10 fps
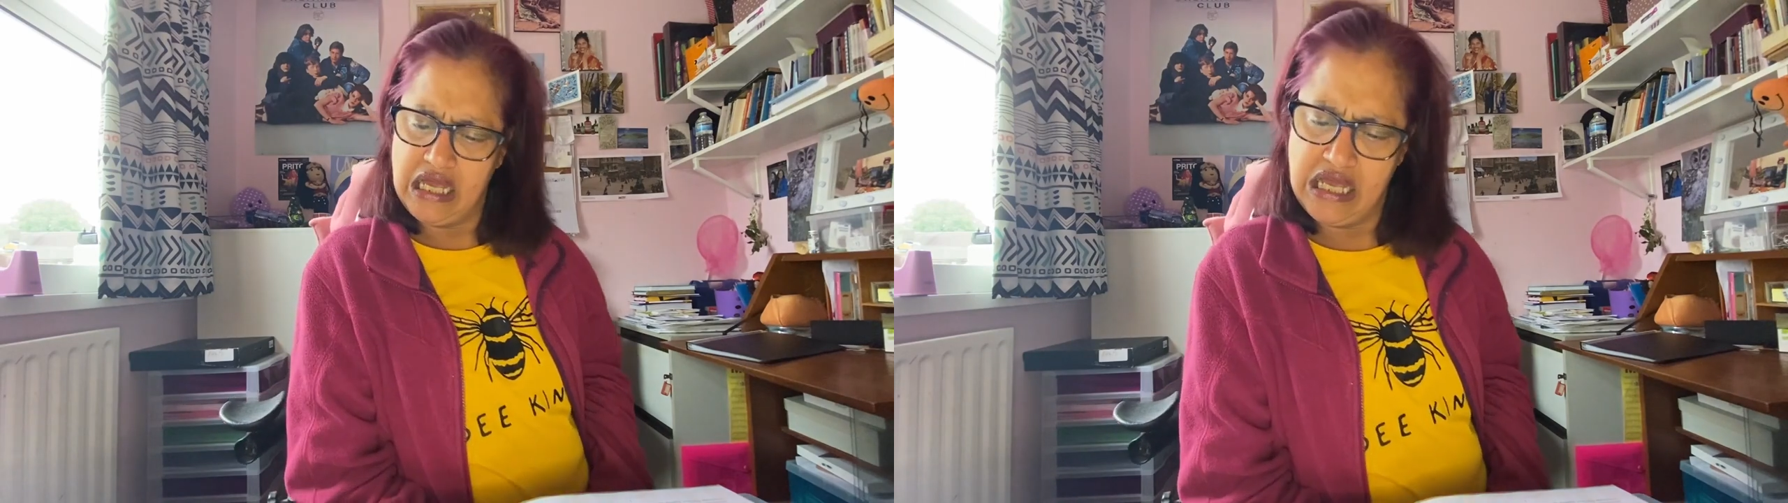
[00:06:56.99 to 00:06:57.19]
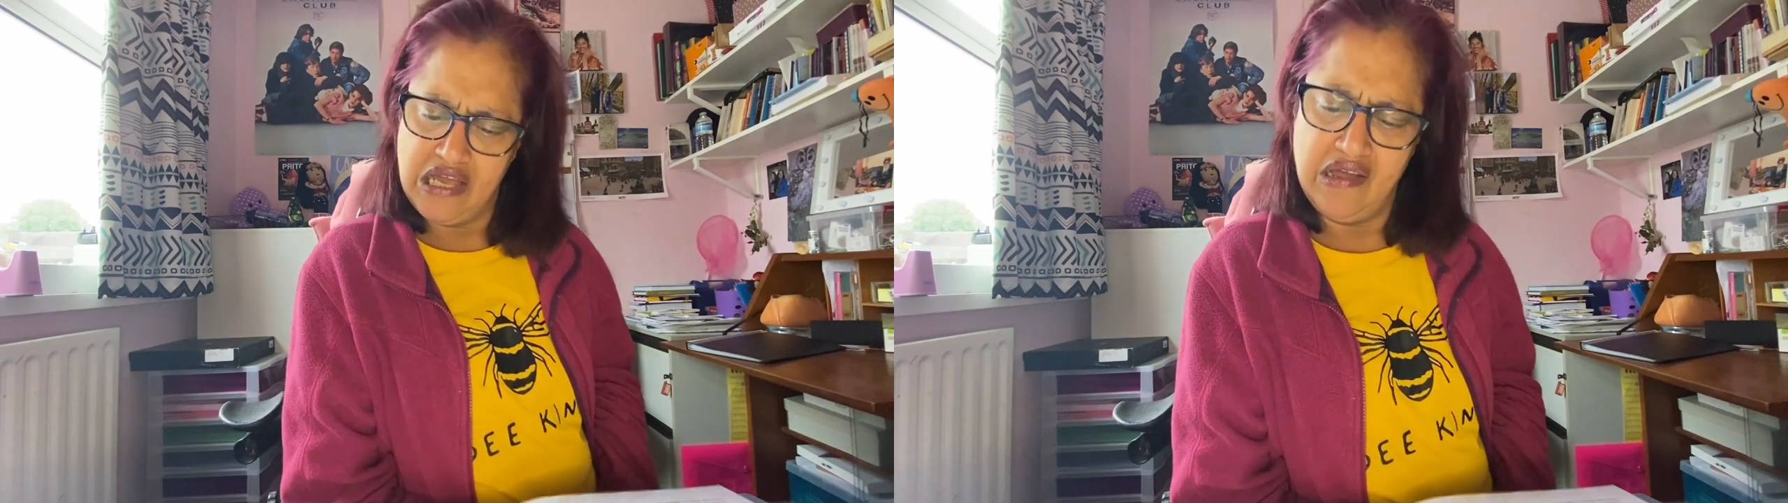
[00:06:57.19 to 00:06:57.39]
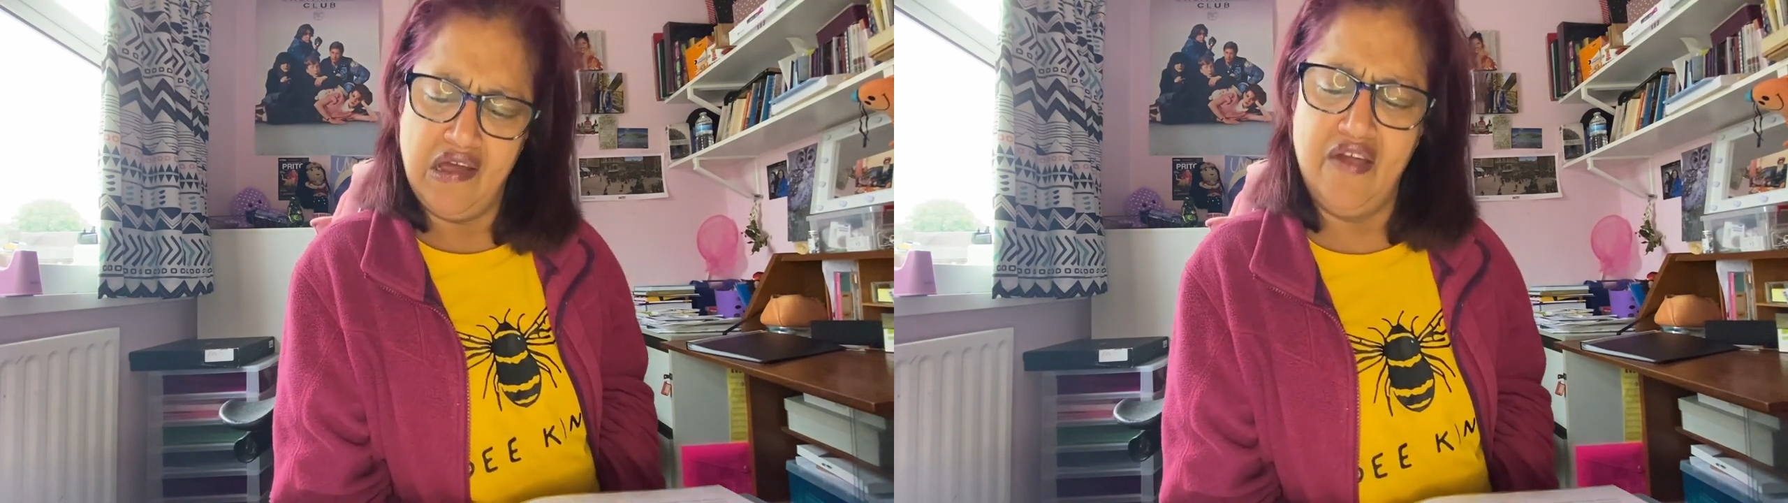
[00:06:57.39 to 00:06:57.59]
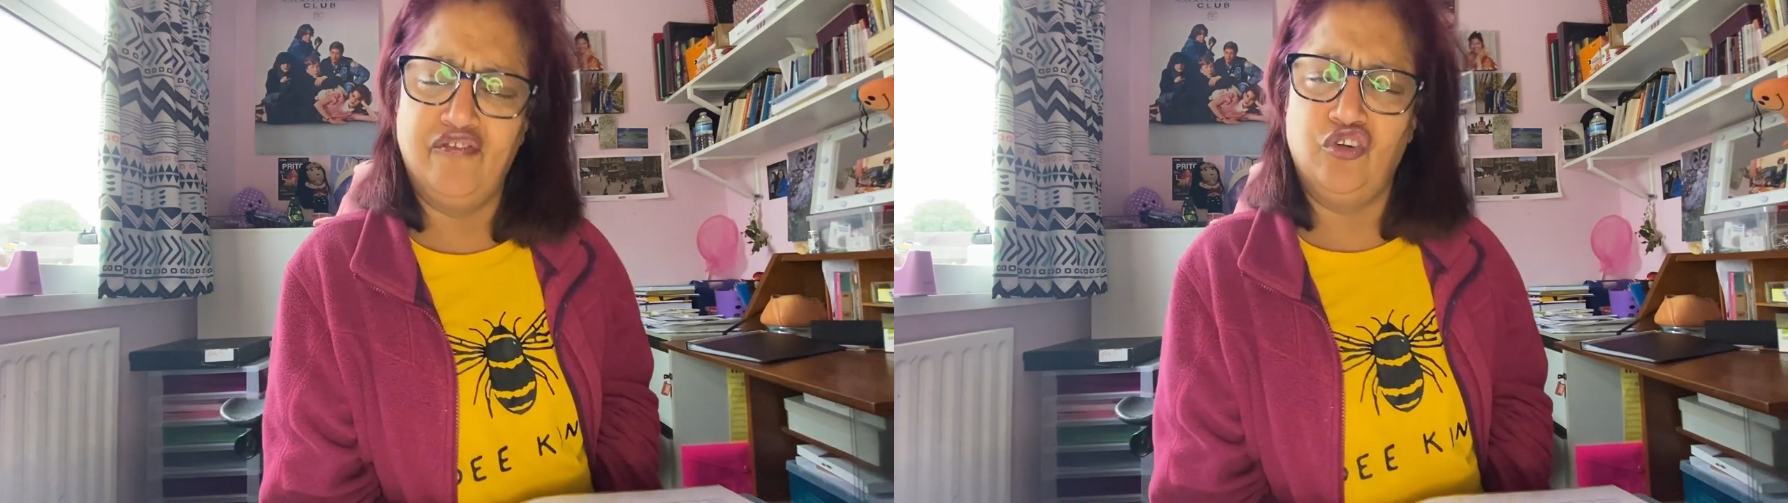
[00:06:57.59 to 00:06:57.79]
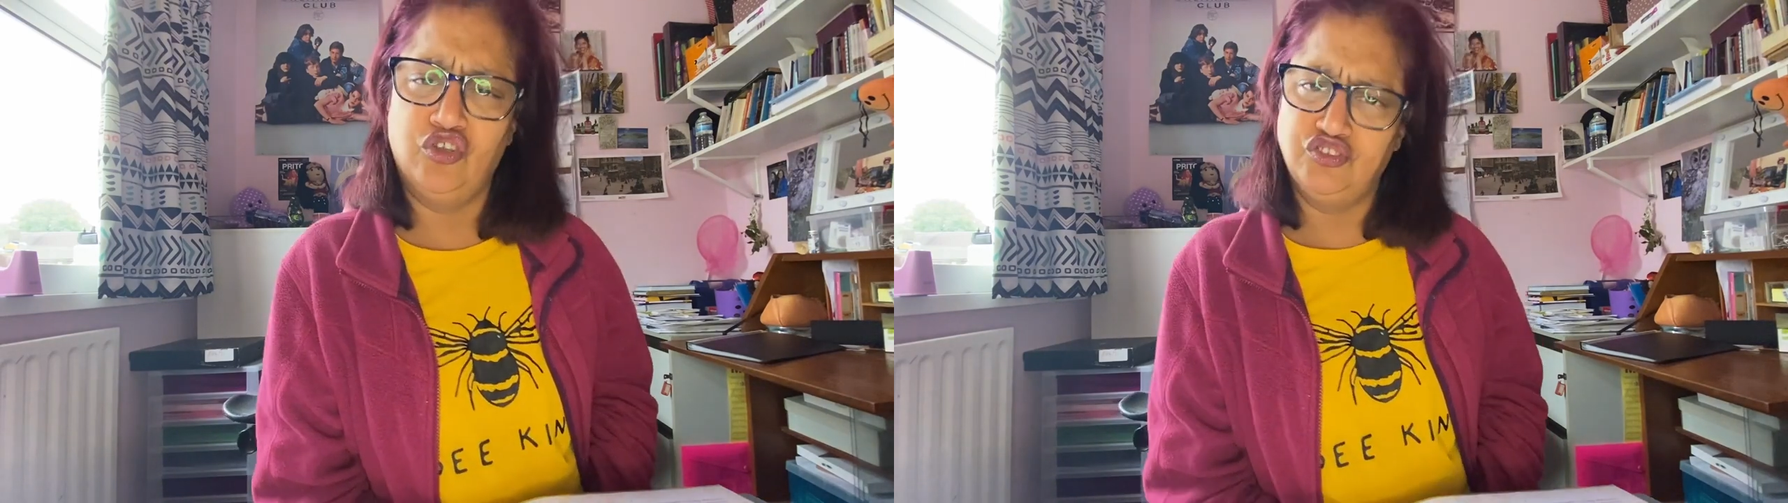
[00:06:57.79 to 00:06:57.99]
I've
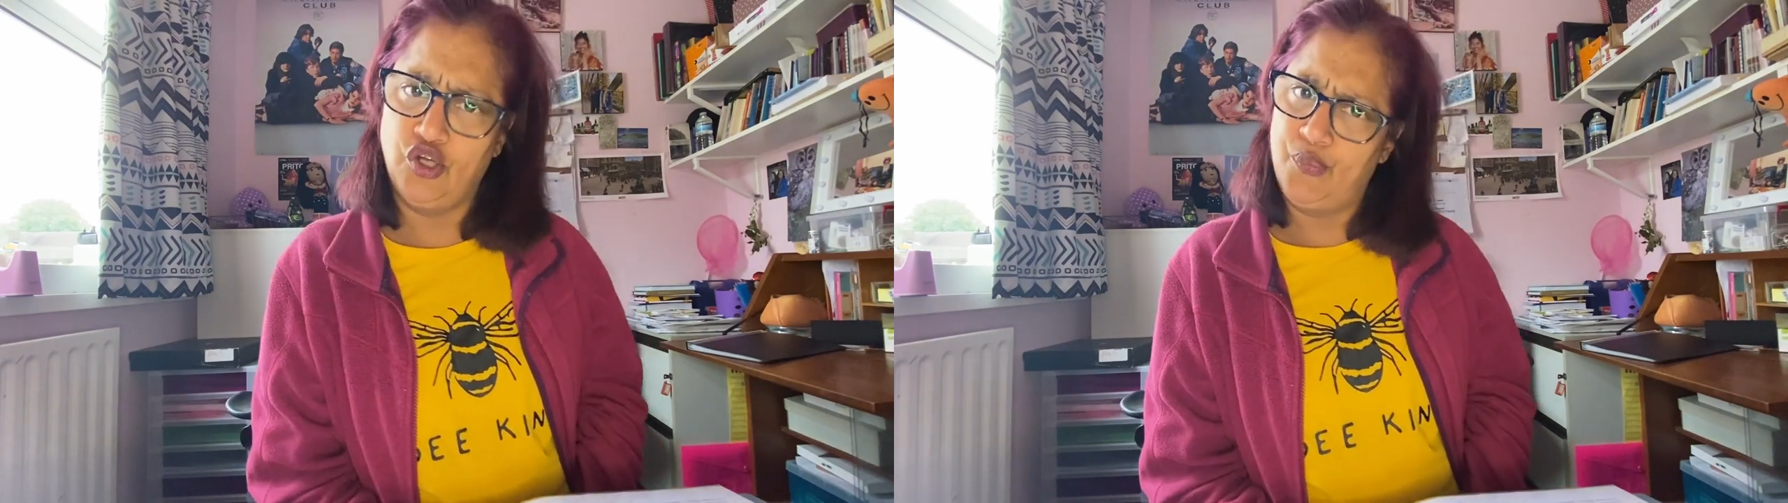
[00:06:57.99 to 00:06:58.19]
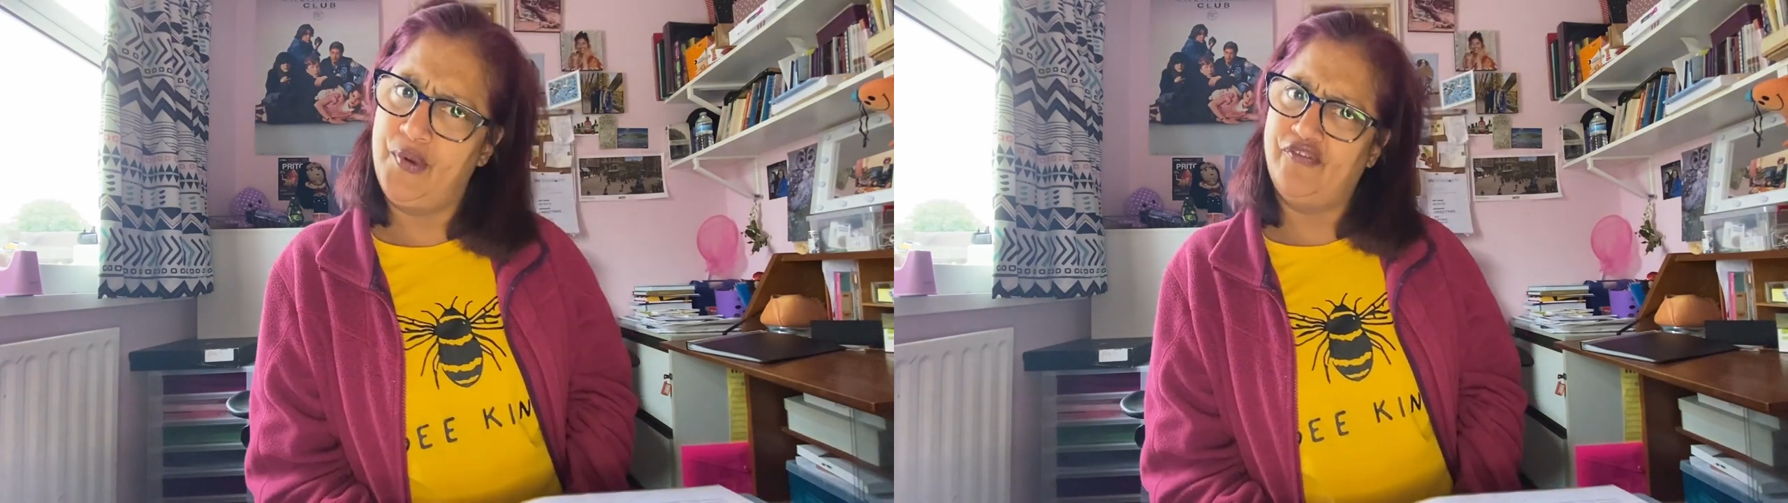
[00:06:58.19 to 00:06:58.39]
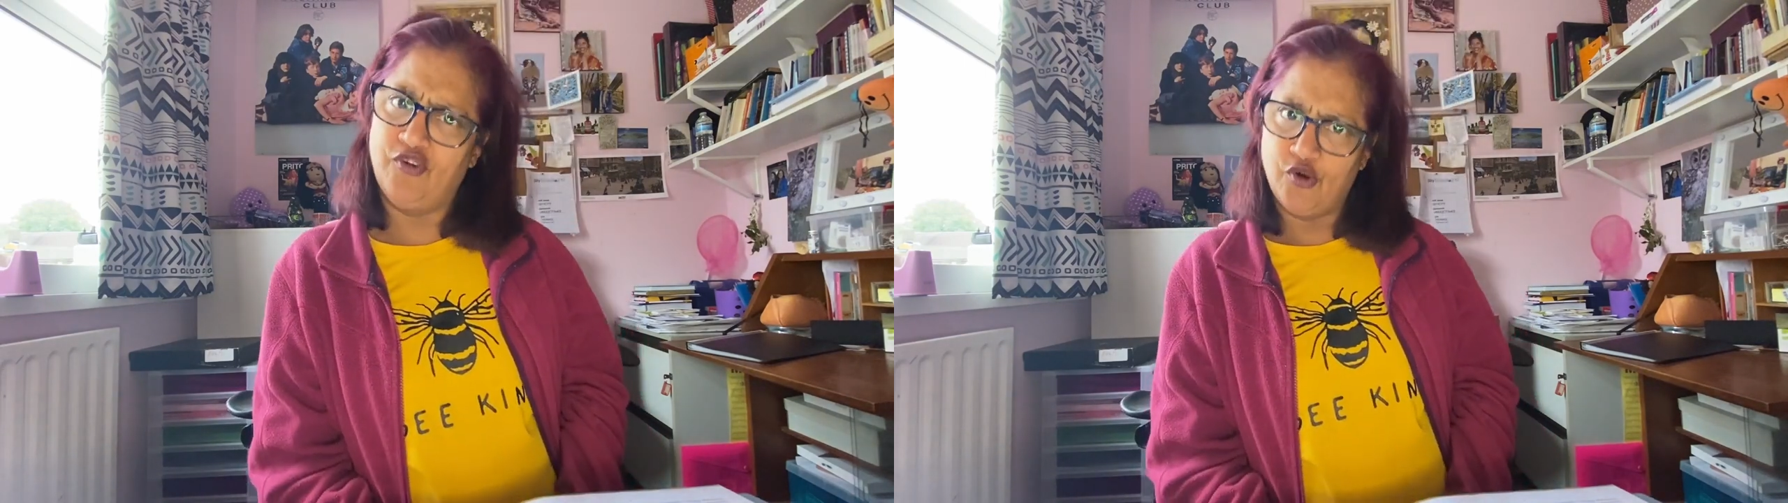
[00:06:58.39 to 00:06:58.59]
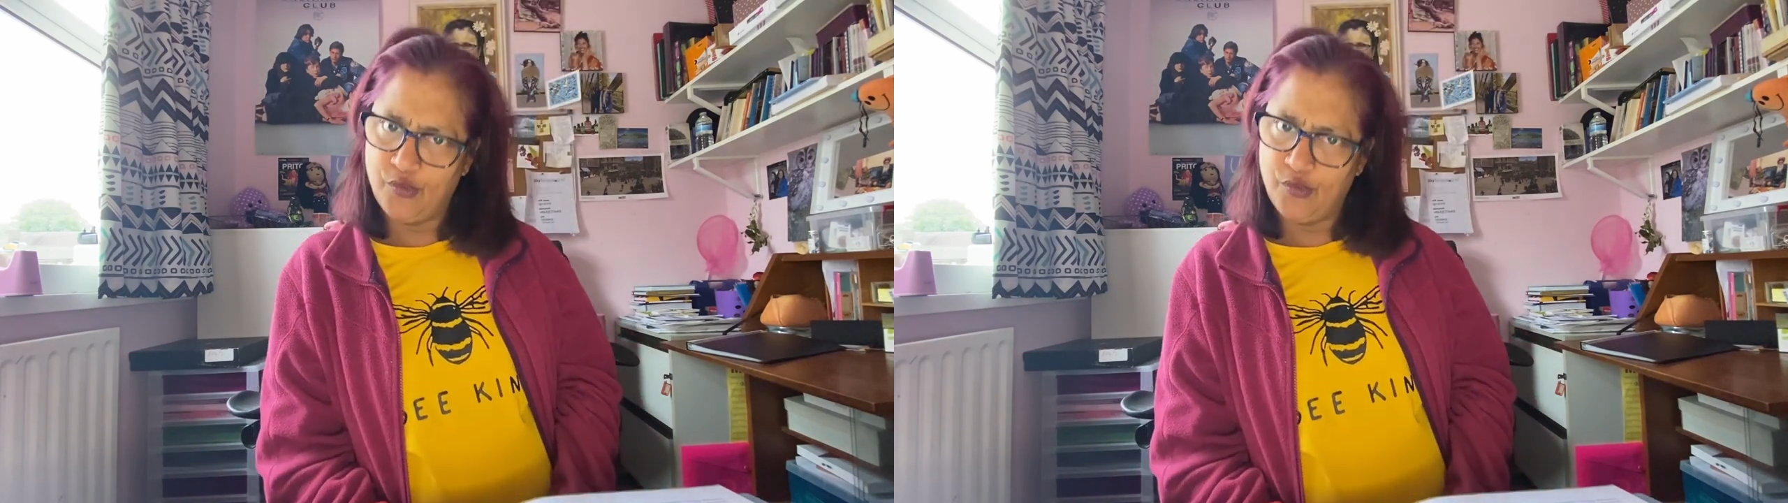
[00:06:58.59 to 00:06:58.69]
also performed